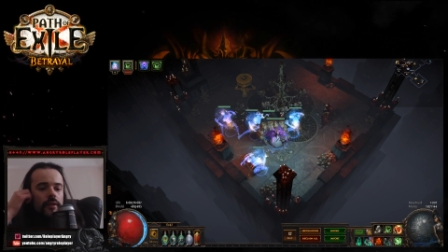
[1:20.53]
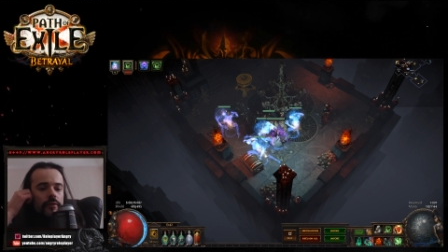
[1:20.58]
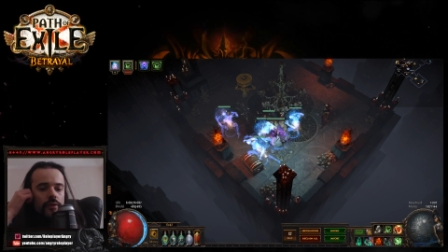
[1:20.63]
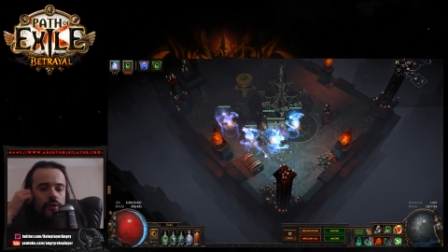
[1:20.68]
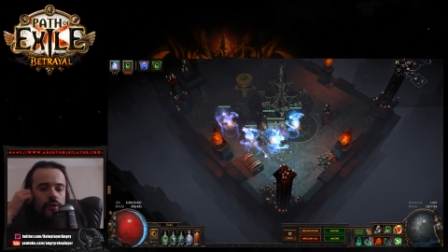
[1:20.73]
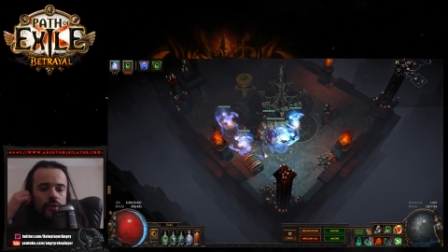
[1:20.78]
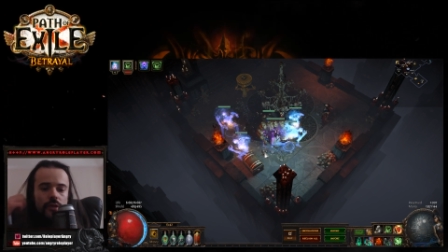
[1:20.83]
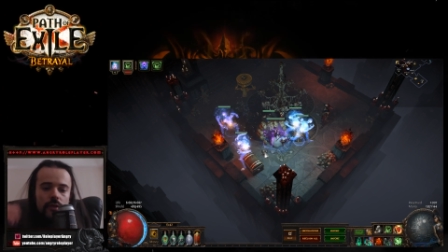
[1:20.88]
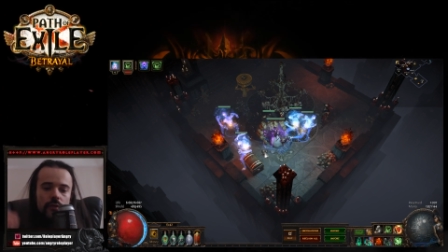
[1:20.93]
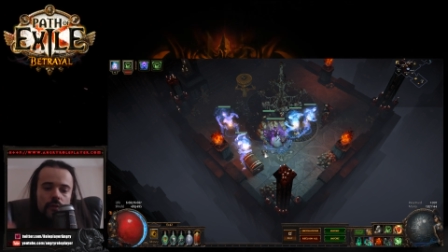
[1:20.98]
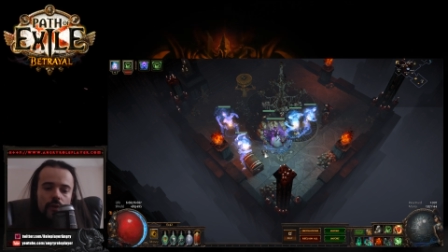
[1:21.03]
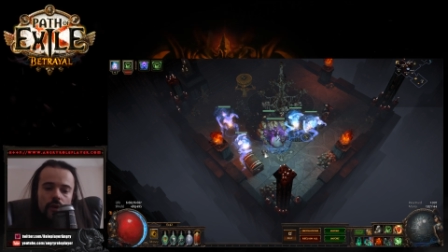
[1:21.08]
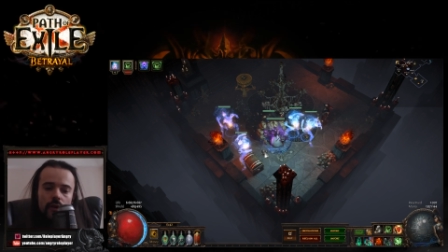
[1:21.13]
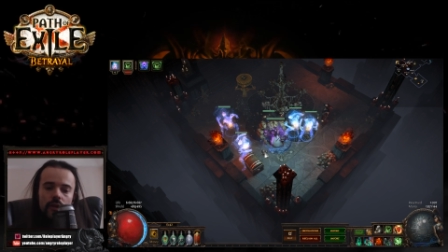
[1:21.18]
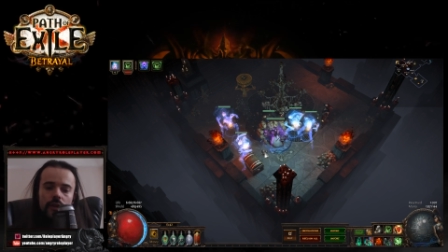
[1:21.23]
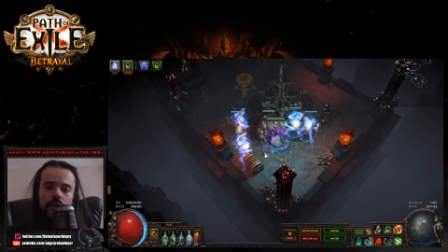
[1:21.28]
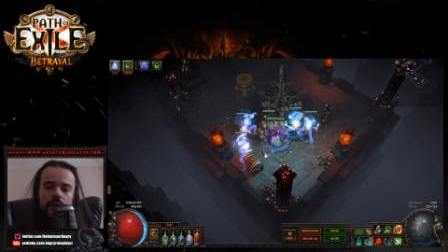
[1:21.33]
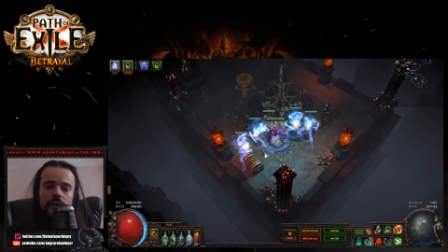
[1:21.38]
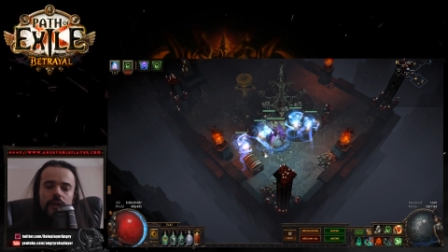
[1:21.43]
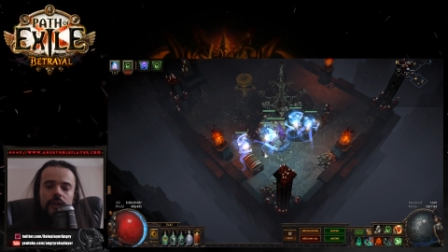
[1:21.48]
First of
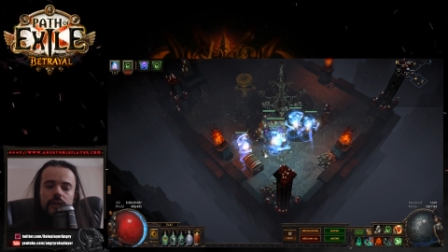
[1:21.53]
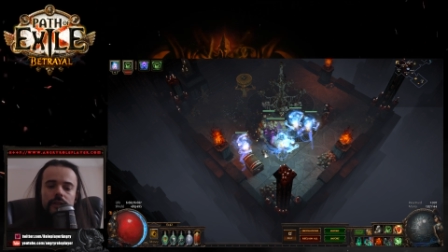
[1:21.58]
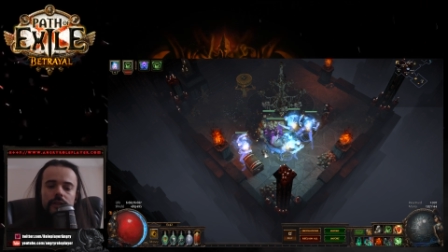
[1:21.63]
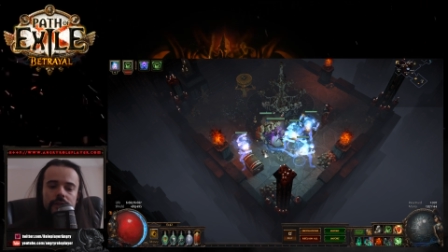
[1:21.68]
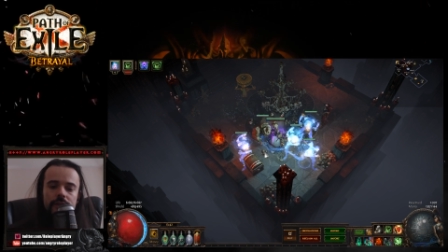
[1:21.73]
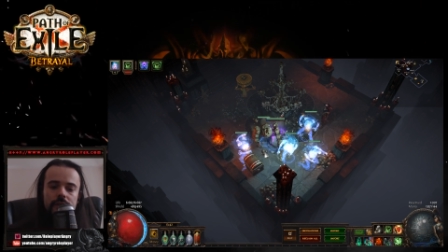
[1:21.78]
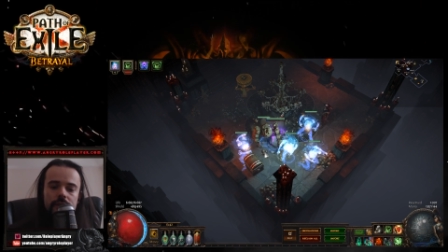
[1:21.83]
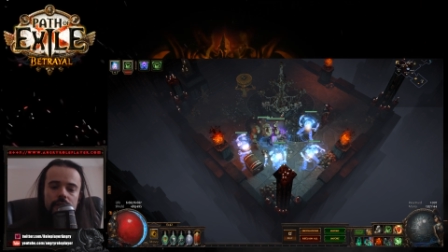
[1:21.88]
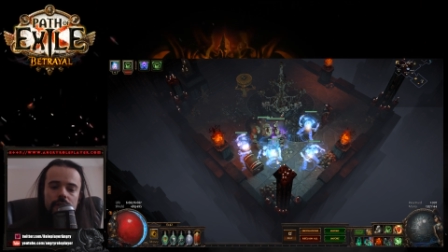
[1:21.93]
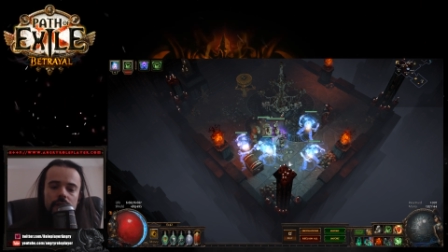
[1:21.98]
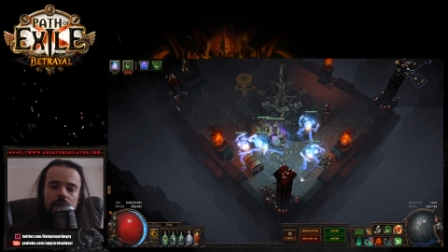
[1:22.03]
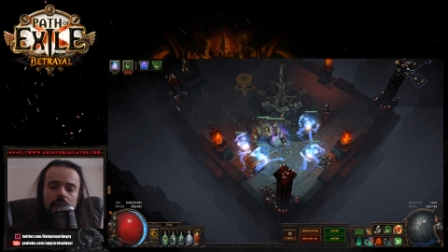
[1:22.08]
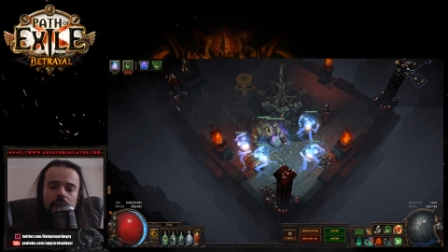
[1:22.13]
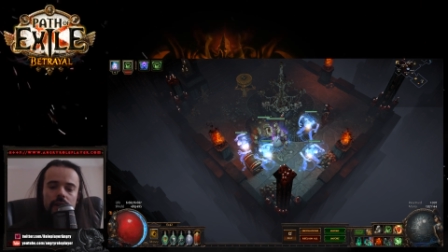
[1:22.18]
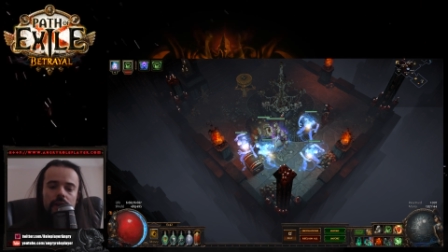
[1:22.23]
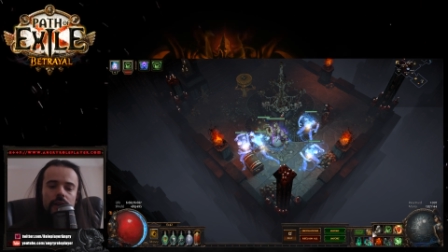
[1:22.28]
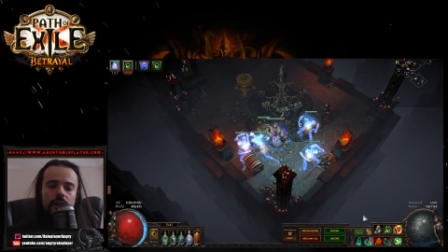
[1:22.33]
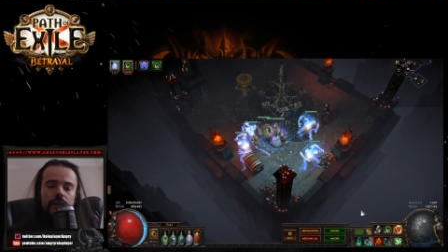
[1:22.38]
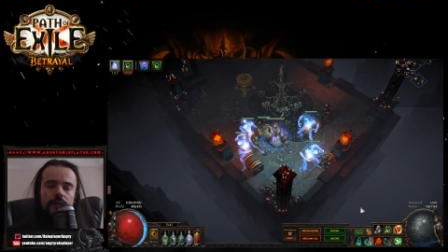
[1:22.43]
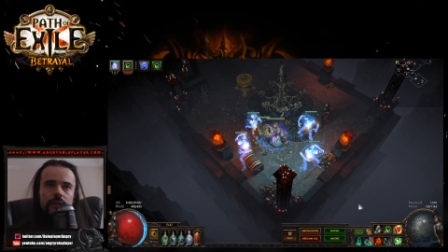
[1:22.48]
all is
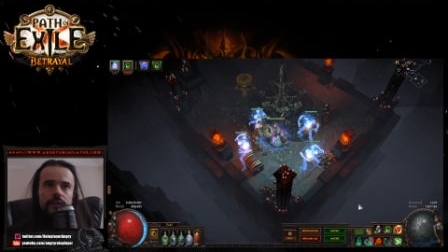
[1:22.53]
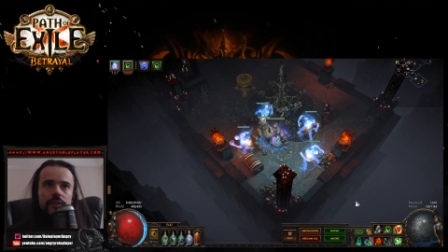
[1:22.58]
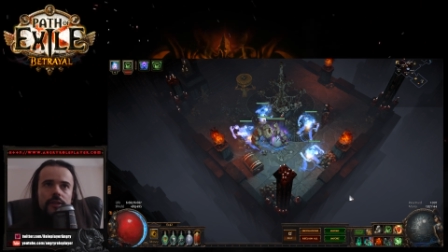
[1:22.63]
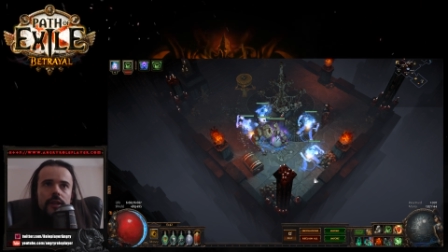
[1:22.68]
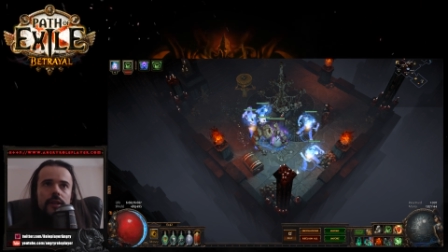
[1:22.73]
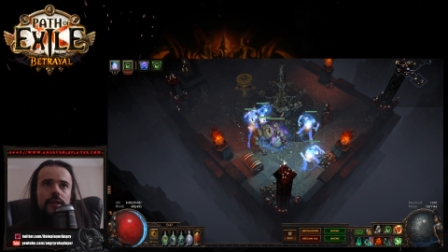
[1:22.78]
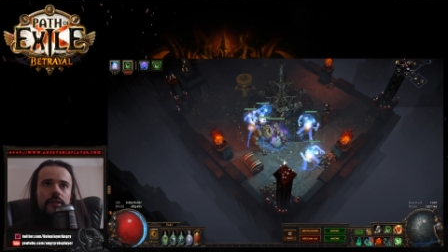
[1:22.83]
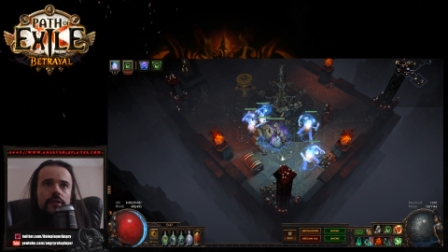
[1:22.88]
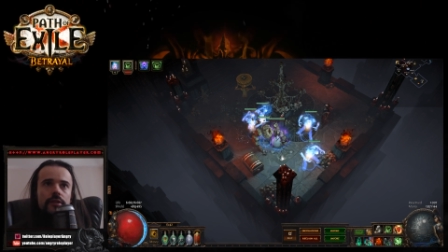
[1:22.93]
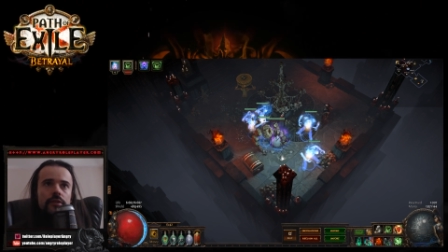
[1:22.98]
I decided